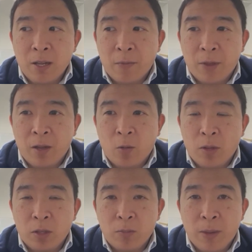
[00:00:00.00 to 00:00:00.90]

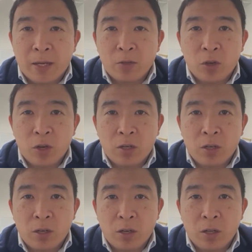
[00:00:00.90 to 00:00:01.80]
whether it's Mack Truck
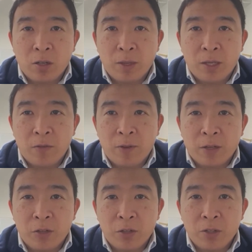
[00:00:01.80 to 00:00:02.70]
or other
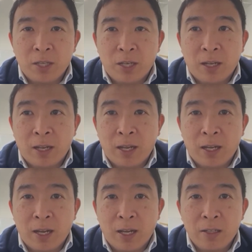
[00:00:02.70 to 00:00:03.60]
manufacturers saying, hey
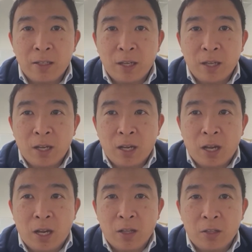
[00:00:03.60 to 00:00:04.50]
guys,
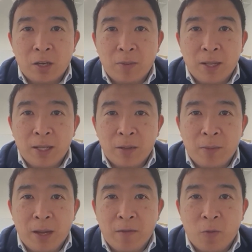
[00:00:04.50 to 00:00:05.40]
there's going to be less
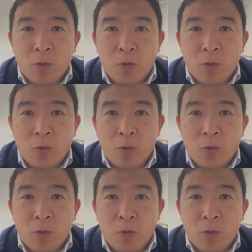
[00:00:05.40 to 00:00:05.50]
demand for